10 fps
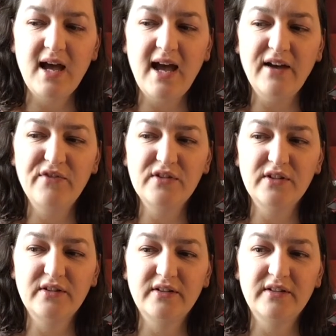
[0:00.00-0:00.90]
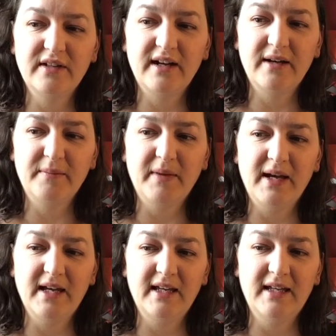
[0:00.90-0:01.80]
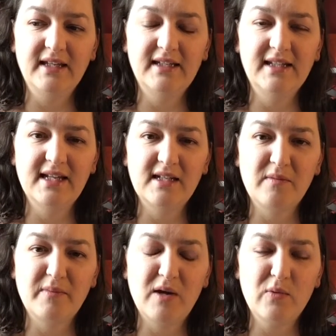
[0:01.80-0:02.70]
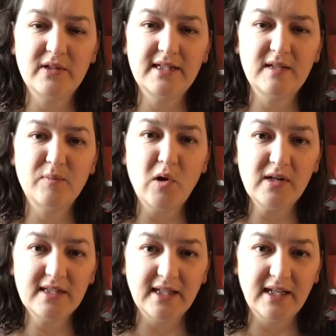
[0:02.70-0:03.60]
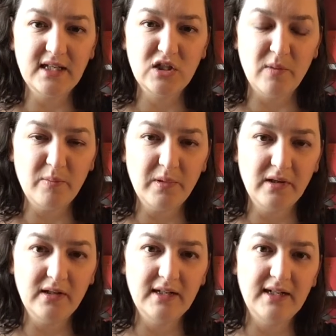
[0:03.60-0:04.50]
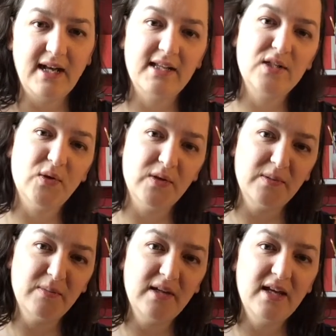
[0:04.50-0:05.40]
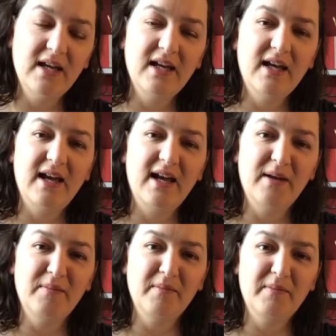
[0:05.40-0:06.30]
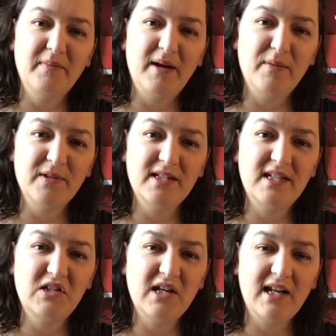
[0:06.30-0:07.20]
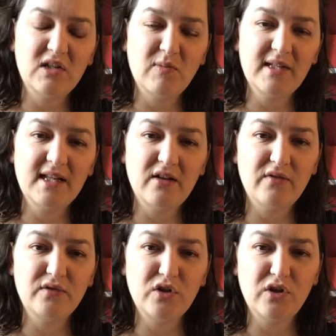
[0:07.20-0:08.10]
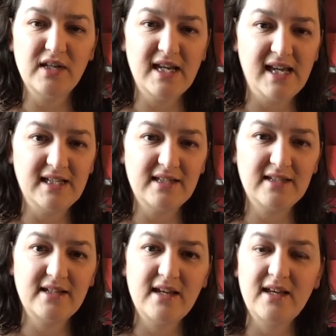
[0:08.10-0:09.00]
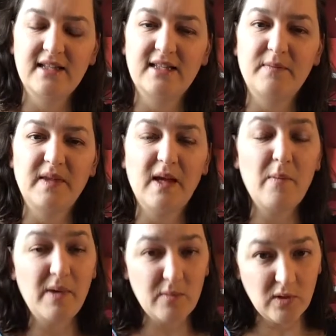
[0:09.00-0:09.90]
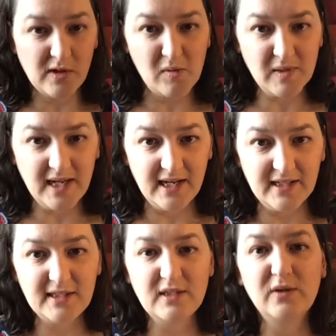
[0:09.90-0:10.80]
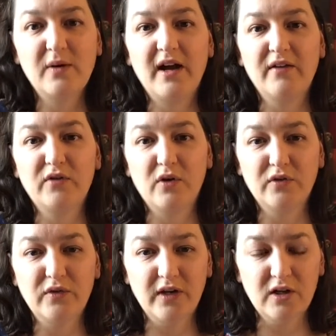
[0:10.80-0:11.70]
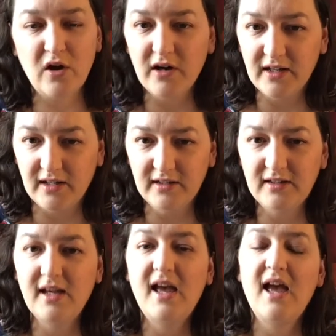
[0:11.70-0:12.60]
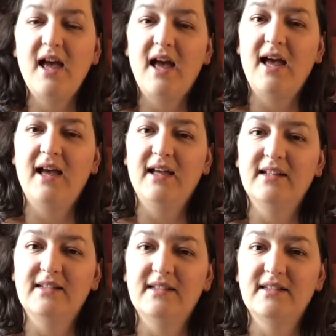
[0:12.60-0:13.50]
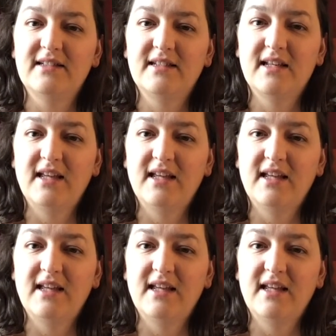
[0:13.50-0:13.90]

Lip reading: after I knit up my worsted boxy jumper last autumn, I wanted to challenge myself to knit something a bit more complicated, so I've gone for a cardigan, and